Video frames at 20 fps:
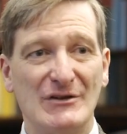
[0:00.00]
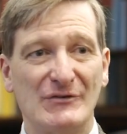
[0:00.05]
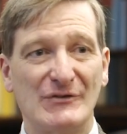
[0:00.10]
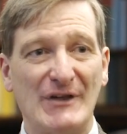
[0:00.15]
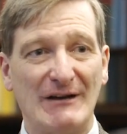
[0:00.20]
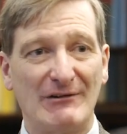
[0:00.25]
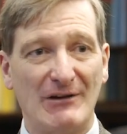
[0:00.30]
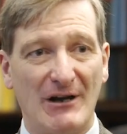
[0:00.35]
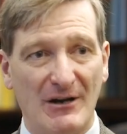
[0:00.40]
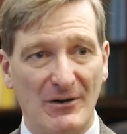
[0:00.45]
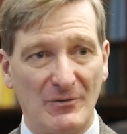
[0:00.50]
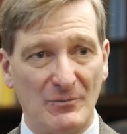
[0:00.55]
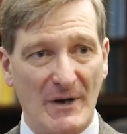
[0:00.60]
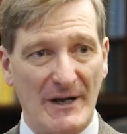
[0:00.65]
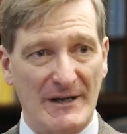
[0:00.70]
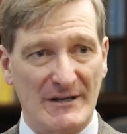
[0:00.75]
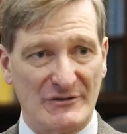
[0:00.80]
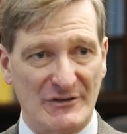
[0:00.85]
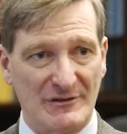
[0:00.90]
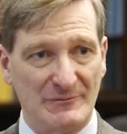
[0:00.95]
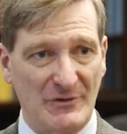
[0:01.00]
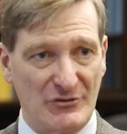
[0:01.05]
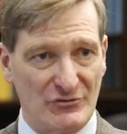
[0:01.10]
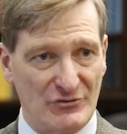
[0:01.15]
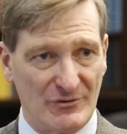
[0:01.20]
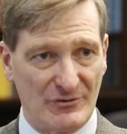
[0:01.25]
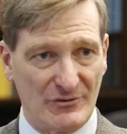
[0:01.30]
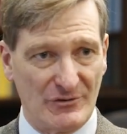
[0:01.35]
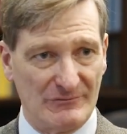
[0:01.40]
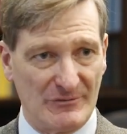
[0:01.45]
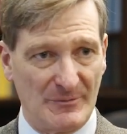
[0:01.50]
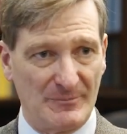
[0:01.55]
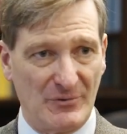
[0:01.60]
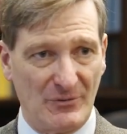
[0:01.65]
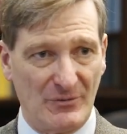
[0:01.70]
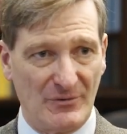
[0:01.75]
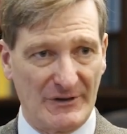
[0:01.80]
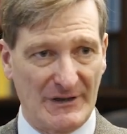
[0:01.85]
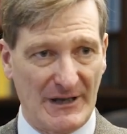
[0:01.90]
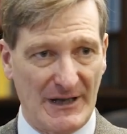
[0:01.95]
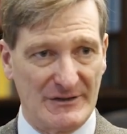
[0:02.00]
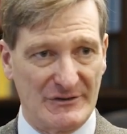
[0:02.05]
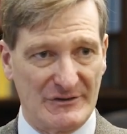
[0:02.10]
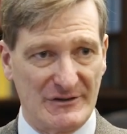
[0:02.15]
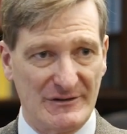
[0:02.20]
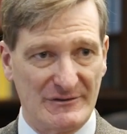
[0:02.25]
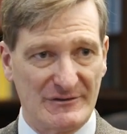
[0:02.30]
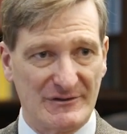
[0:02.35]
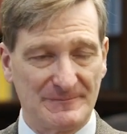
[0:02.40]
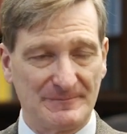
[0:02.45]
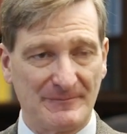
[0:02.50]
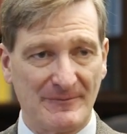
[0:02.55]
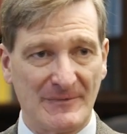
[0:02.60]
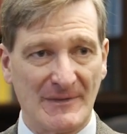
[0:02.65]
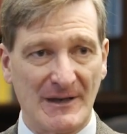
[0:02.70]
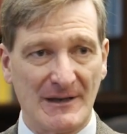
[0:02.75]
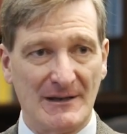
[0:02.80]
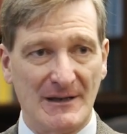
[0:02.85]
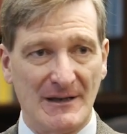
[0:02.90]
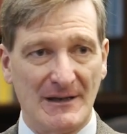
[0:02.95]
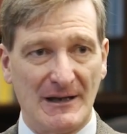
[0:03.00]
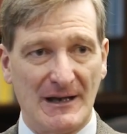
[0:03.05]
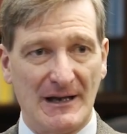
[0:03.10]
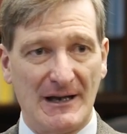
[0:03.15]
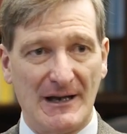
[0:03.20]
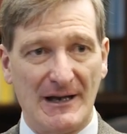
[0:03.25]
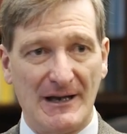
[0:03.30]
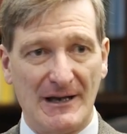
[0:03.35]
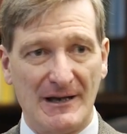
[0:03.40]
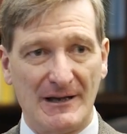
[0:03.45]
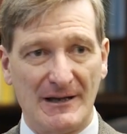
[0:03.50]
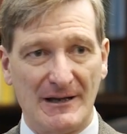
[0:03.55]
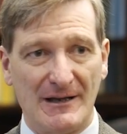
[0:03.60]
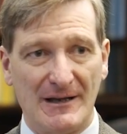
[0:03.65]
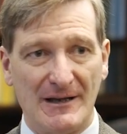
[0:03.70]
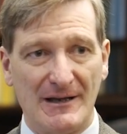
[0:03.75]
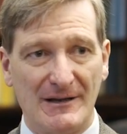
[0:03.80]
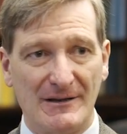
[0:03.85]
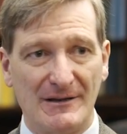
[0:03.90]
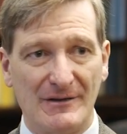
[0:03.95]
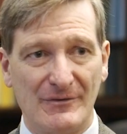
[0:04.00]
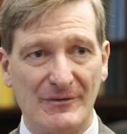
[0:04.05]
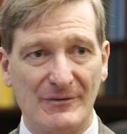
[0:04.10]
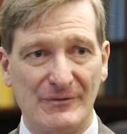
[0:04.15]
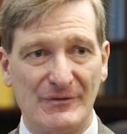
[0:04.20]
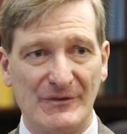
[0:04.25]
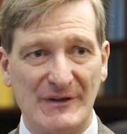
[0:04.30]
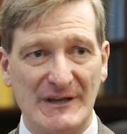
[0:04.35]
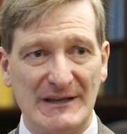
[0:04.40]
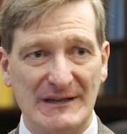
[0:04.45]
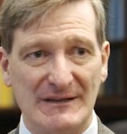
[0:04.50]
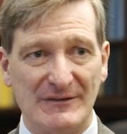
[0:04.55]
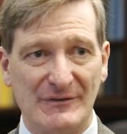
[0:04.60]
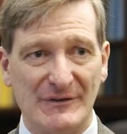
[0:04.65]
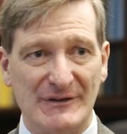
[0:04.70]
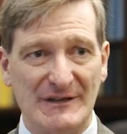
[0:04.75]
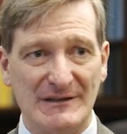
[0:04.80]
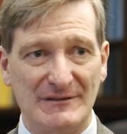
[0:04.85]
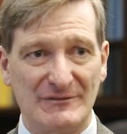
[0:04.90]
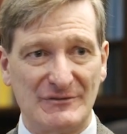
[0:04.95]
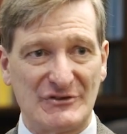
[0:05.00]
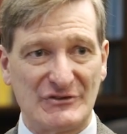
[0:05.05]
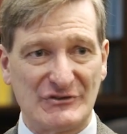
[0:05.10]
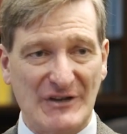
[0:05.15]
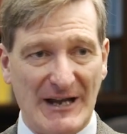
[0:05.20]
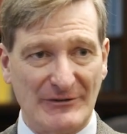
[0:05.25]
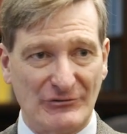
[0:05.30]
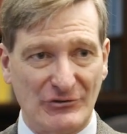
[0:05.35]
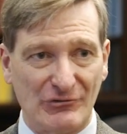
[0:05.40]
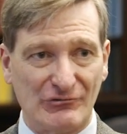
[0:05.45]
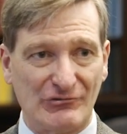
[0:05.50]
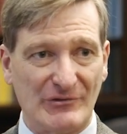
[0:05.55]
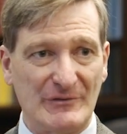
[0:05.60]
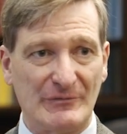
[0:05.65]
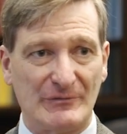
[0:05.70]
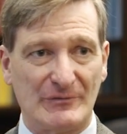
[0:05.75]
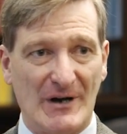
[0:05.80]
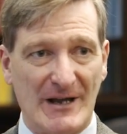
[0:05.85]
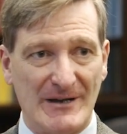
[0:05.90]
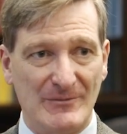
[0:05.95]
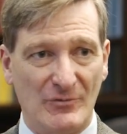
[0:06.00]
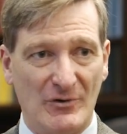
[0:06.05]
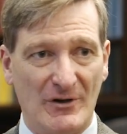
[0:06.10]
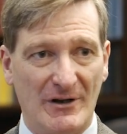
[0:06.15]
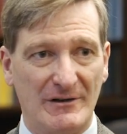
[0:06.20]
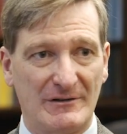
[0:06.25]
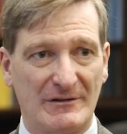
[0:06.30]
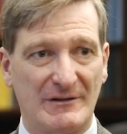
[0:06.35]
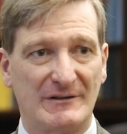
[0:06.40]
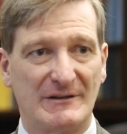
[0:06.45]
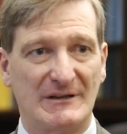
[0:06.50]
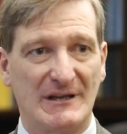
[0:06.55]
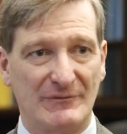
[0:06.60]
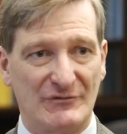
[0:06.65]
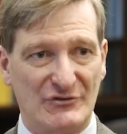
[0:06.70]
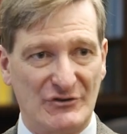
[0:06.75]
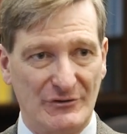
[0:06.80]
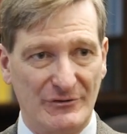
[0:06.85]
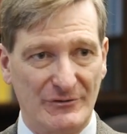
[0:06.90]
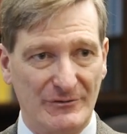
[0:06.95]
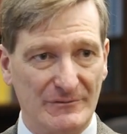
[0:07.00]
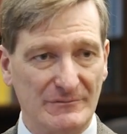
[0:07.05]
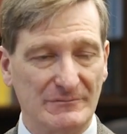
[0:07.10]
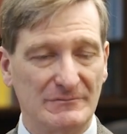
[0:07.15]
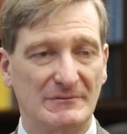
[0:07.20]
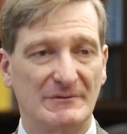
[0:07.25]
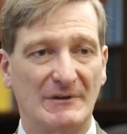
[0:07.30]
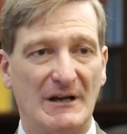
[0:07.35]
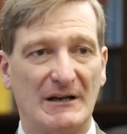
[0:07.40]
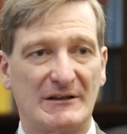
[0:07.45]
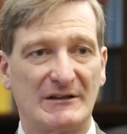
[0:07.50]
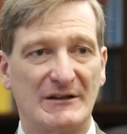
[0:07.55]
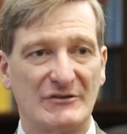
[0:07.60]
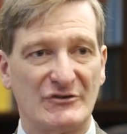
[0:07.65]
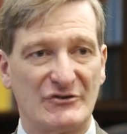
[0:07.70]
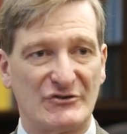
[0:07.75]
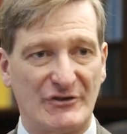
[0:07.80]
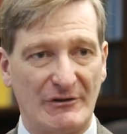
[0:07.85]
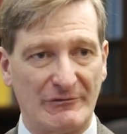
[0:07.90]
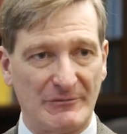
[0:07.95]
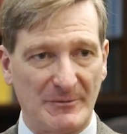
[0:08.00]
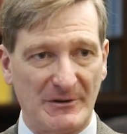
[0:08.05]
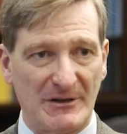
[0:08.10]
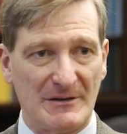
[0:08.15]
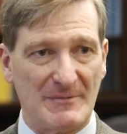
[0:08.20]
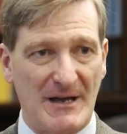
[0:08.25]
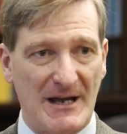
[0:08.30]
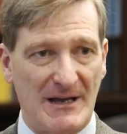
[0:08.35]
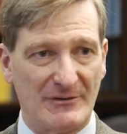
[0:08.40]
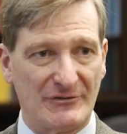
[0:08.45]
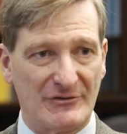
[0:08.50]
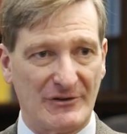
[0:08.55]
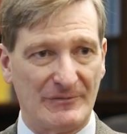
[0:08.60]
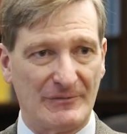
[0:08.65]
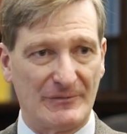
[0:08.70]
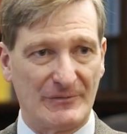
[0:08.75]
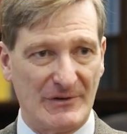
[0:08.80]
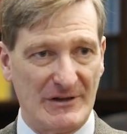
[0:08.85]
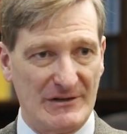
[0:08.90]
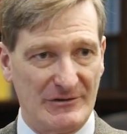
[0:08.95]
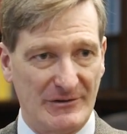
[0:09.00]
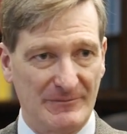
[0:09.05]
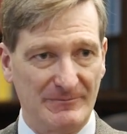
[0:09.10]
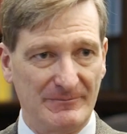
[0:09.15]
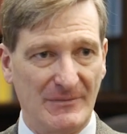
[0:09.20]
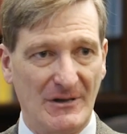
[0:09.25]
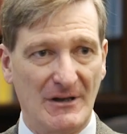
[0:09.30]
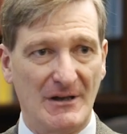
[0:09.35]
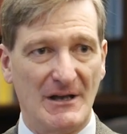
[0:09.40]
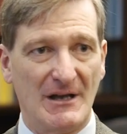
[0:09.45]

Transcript: There are ways in which you can report cases. The statutory framework gives you a considerable amount of freedom